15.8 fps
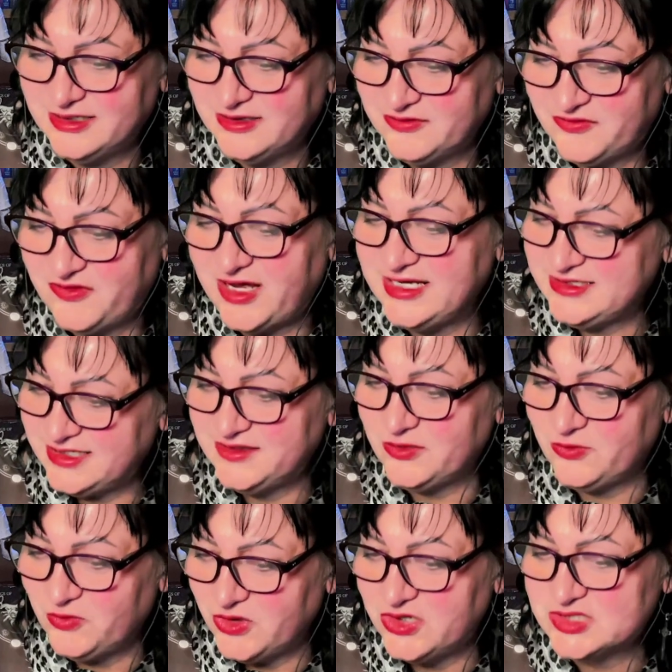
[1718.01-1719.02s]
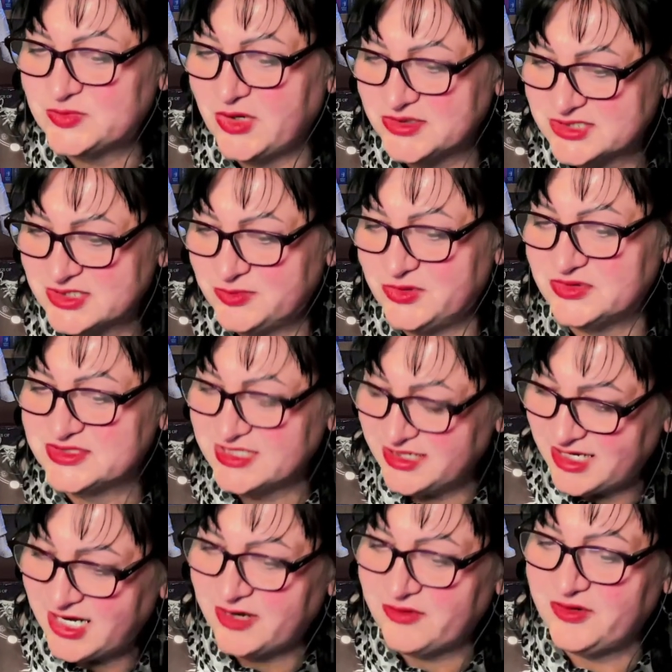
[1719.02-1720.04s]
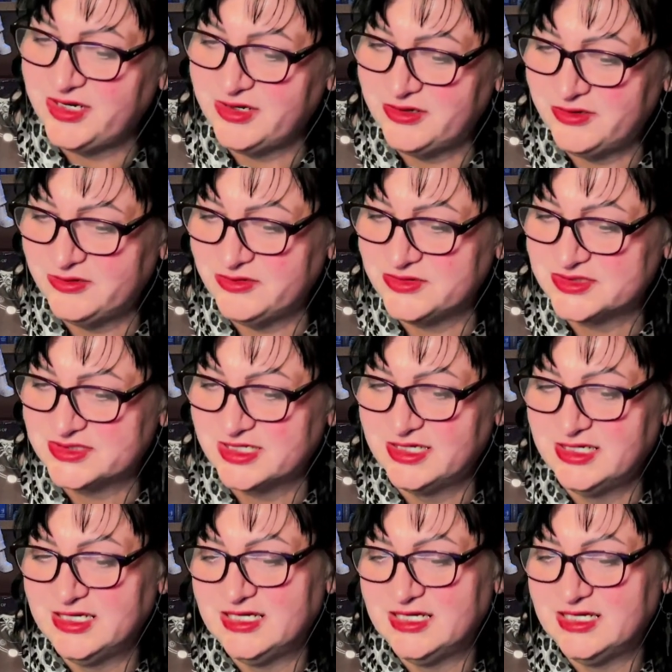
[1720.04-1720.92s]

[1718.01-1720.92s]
finding the worst possible scenarios,